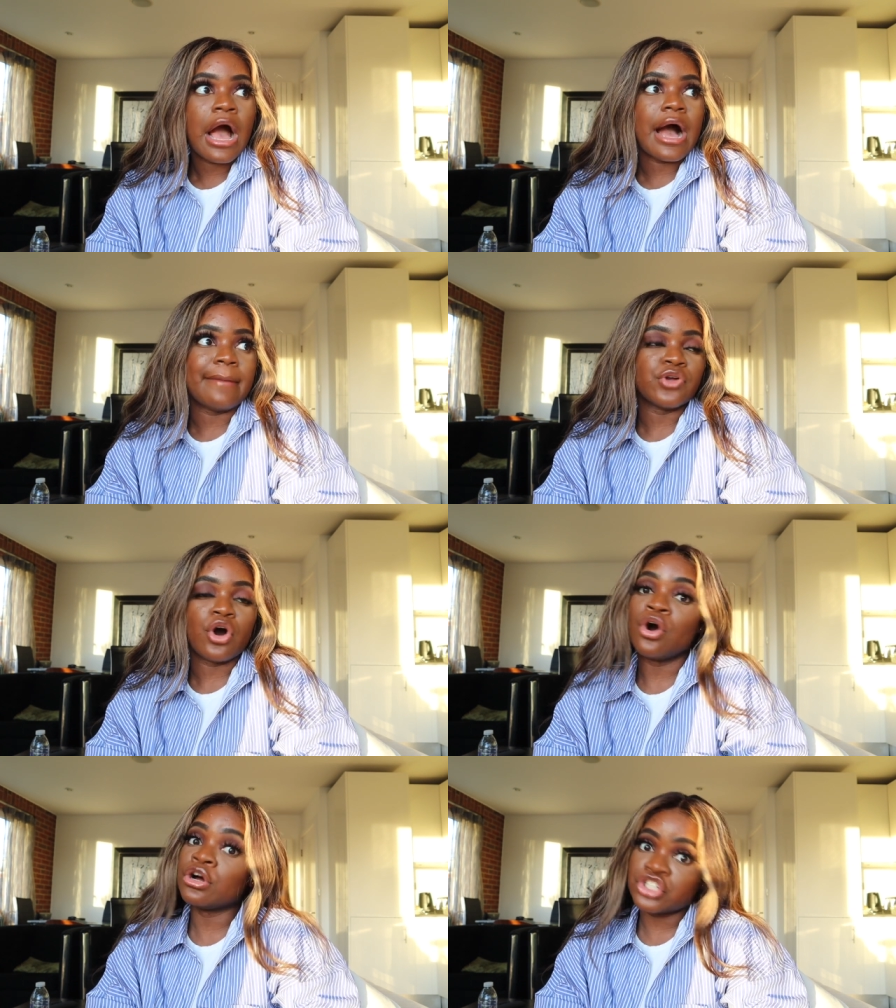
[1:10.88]
I'm
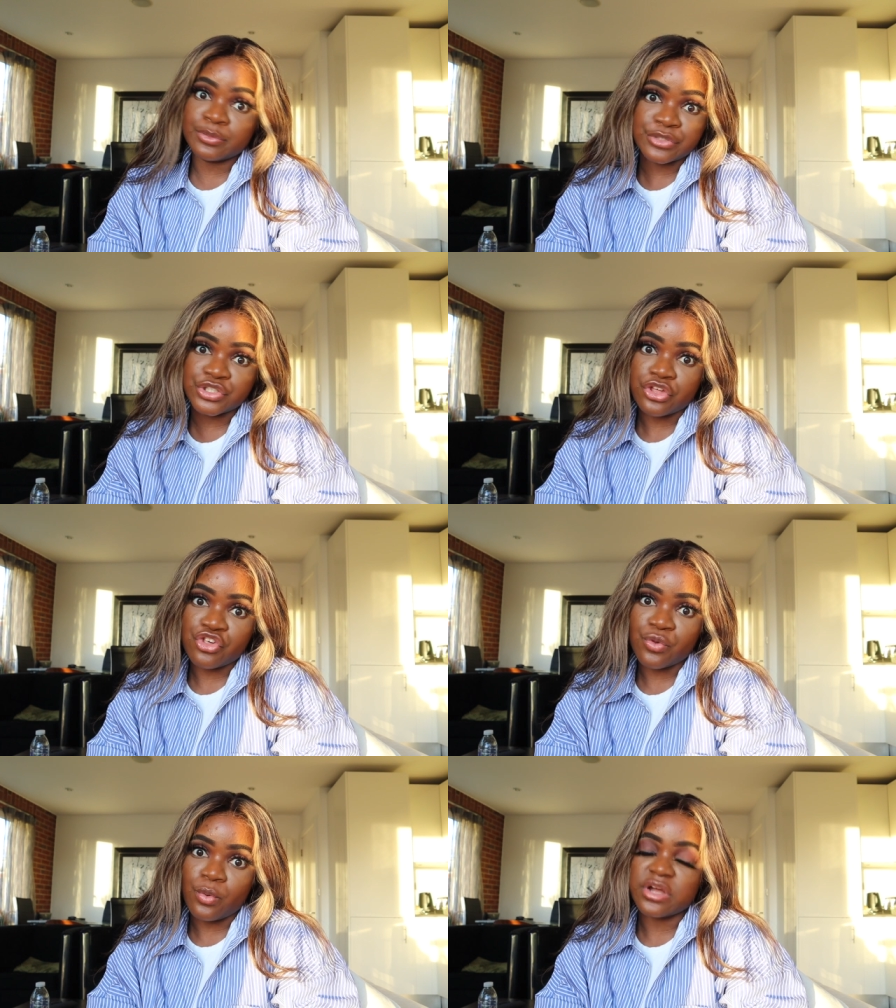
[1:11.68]
not 100%
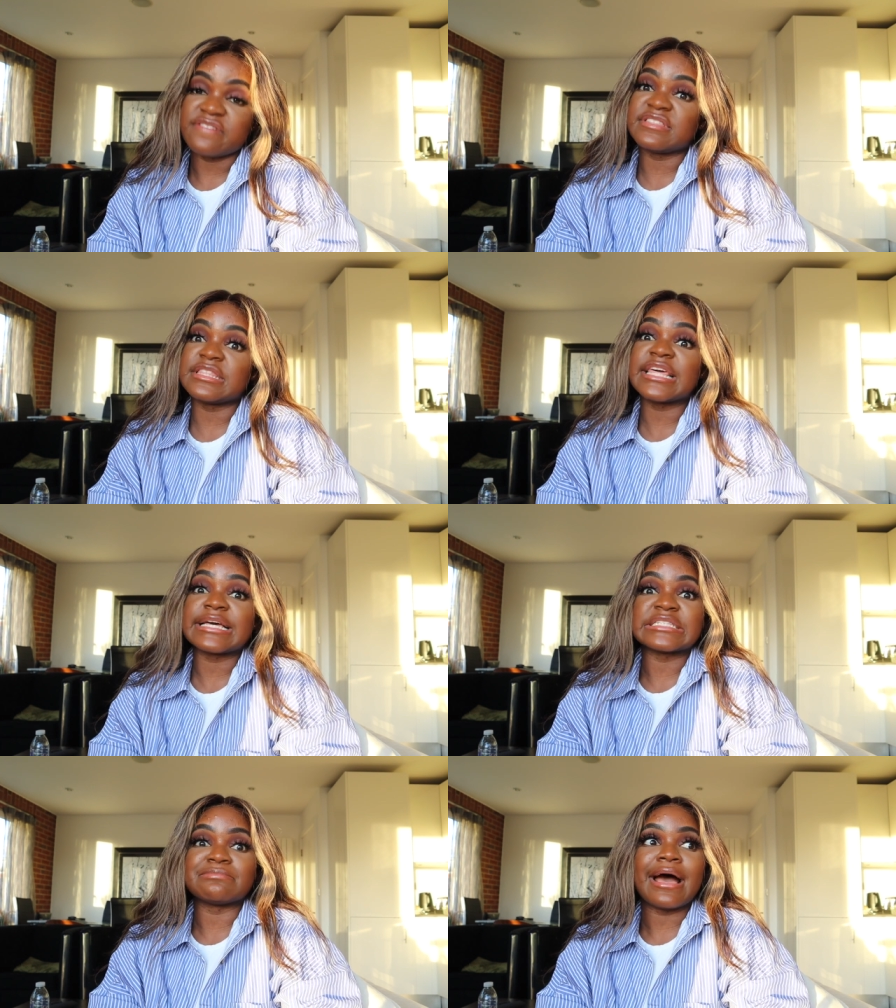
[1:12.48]
sure if
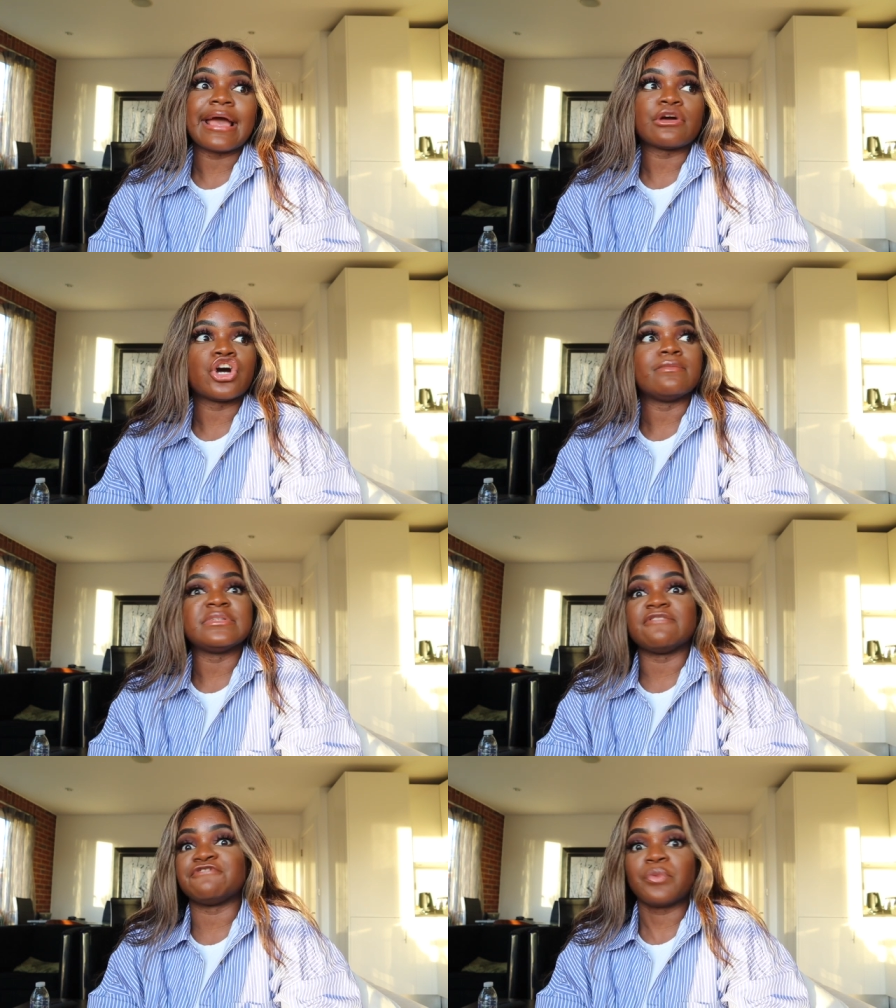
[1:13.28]
things might come
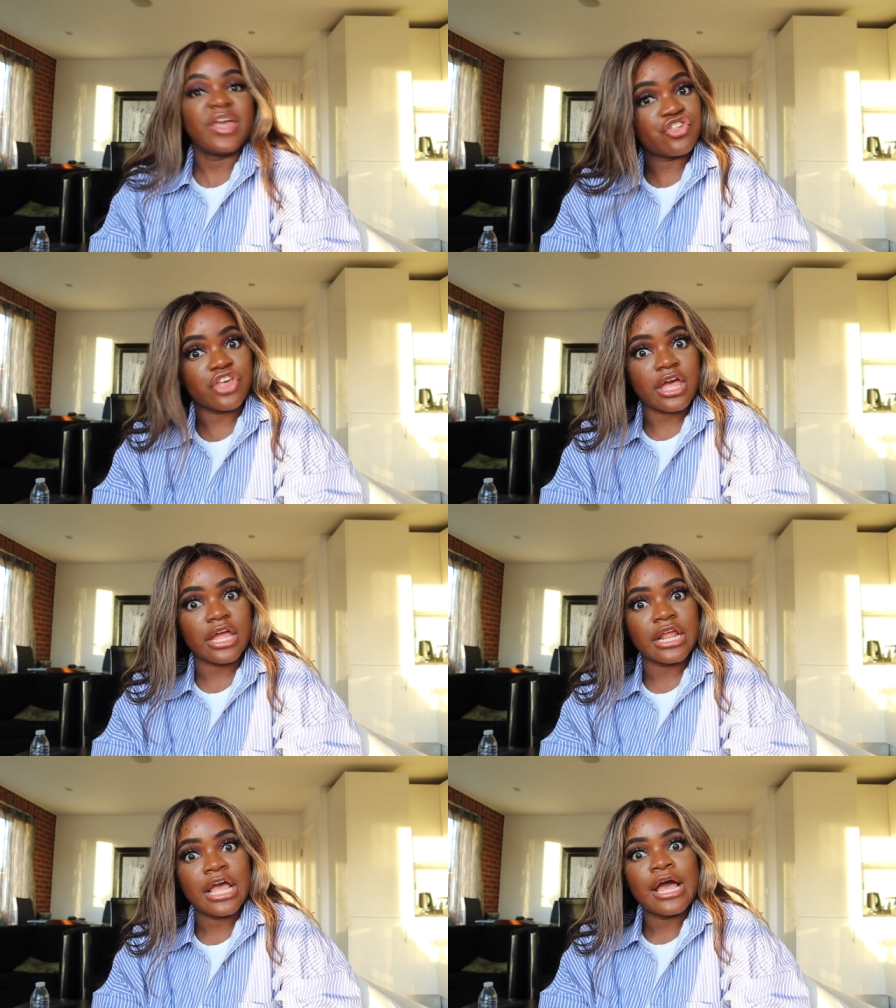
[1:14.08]
to
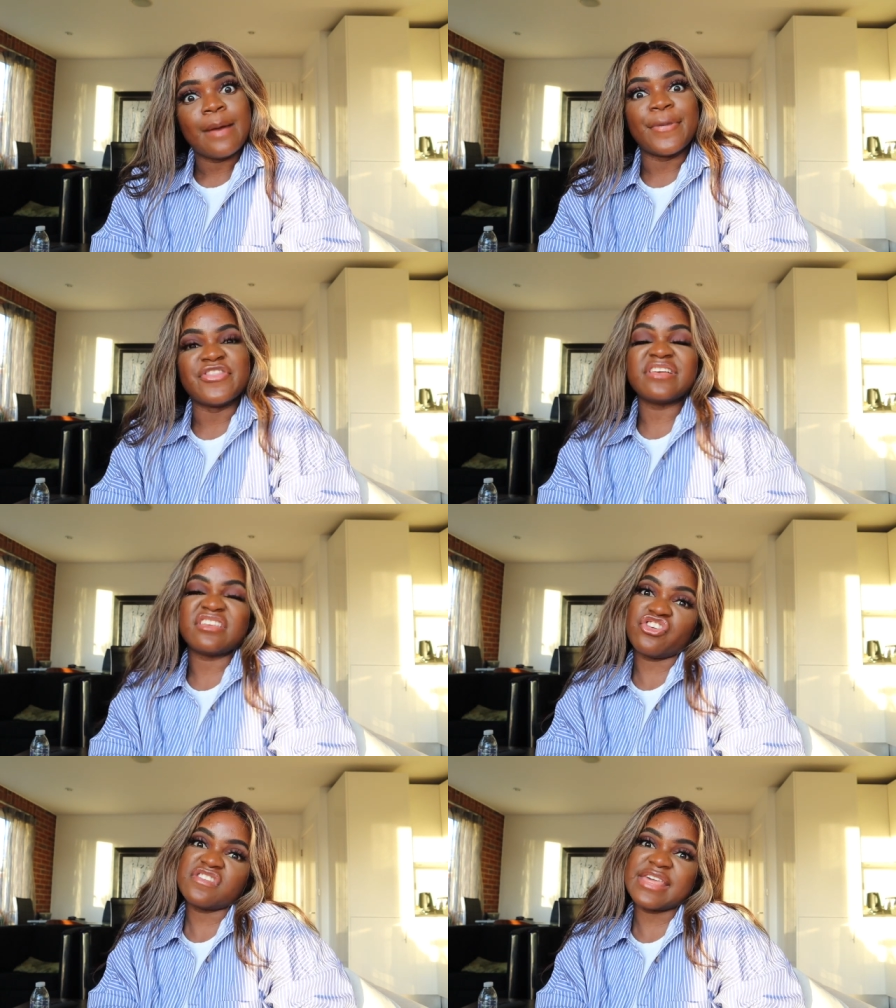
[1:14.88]
fruition, but these
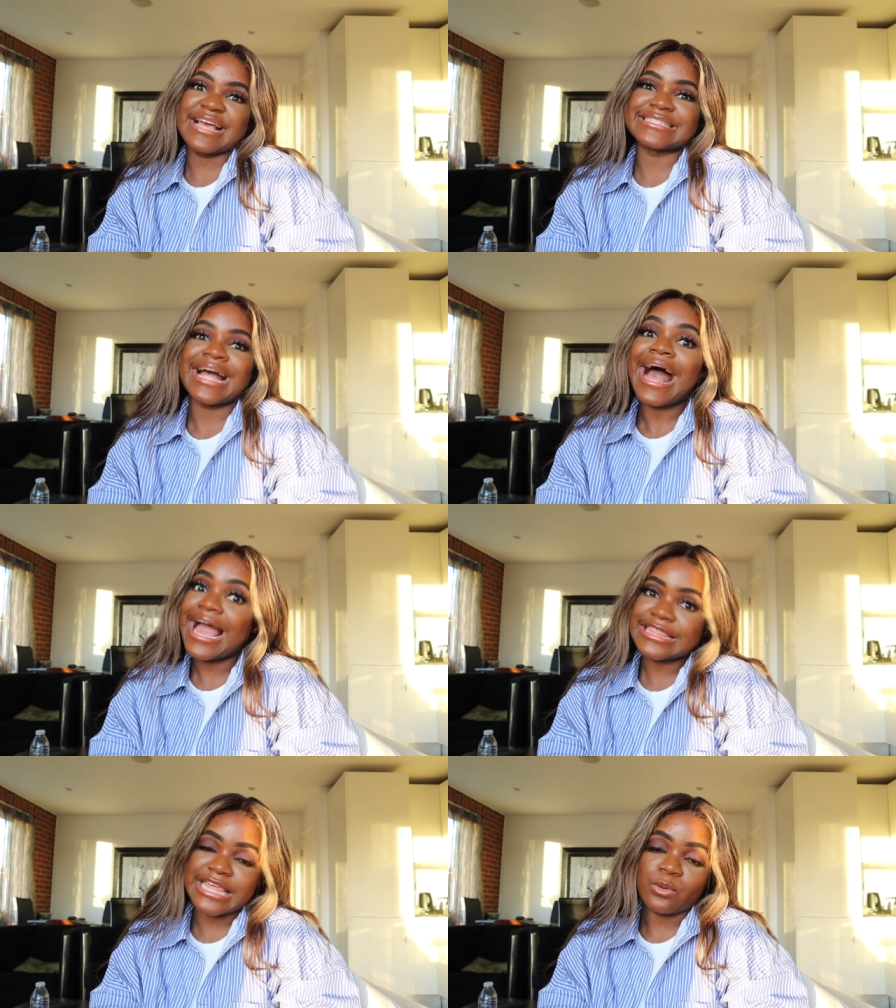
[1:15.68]
are just things that
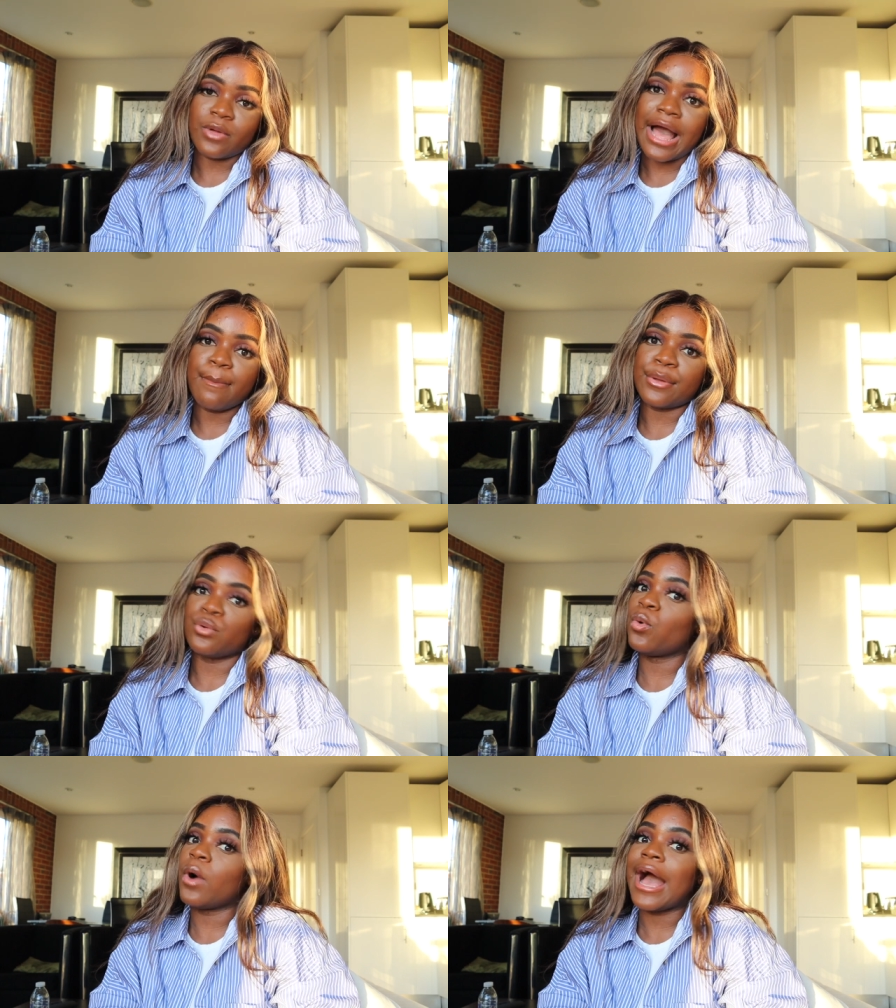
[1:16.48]
I think will happen
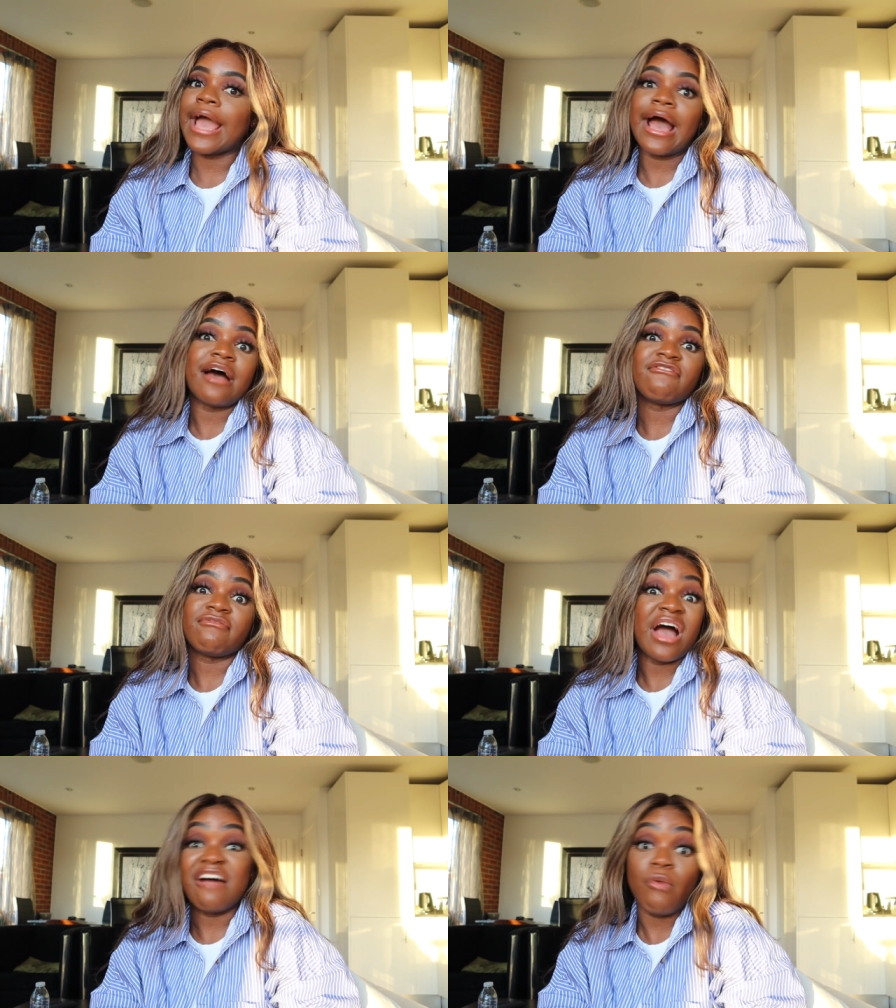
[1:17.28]
or
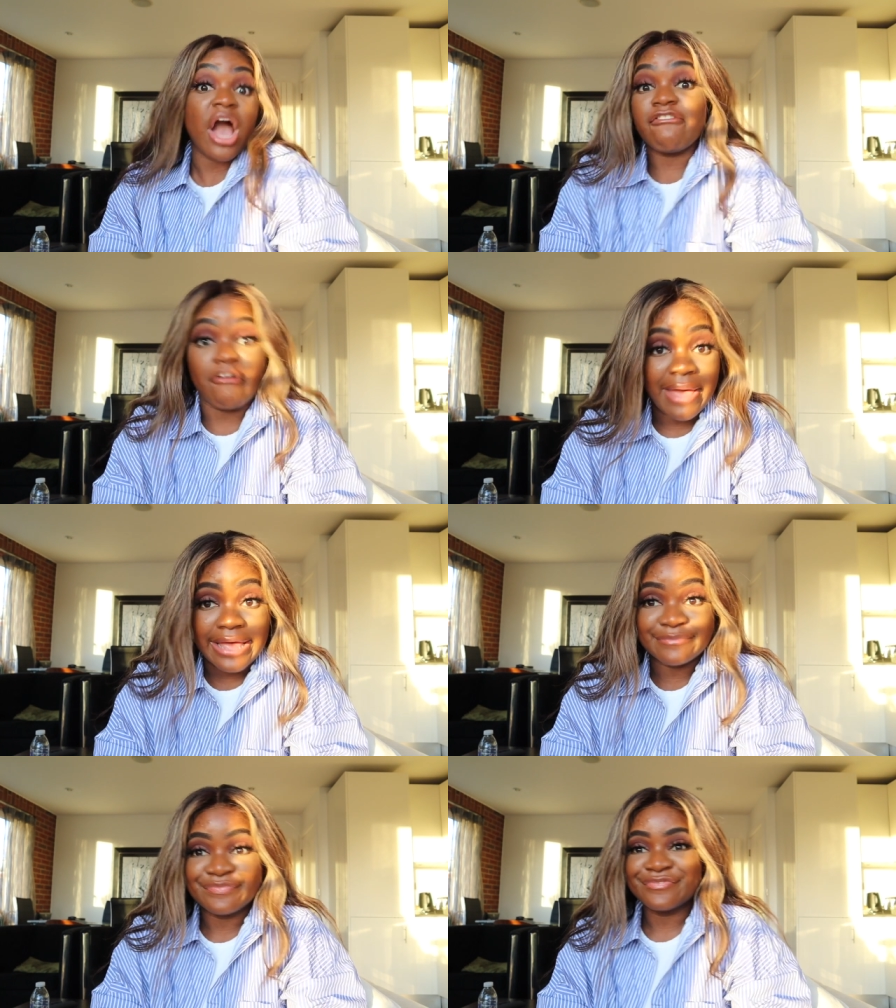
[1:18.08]
have worked for me.